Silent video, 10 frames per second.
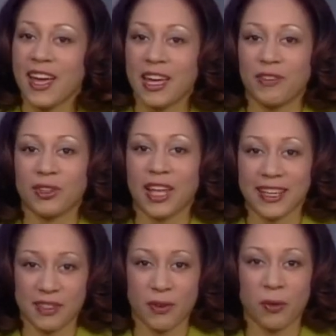If you'd like
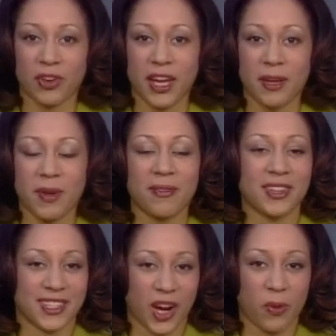to vote for him,
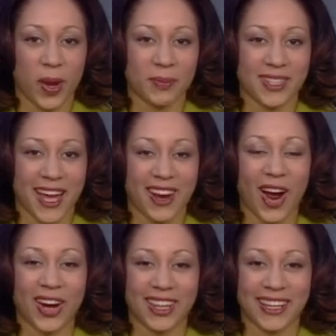visit our website,
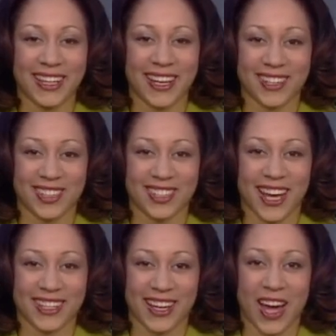
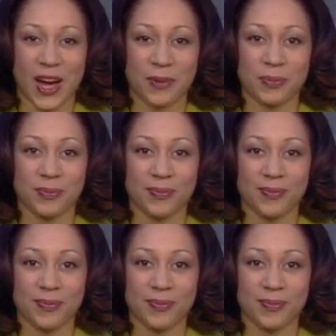heartlandconnection.com.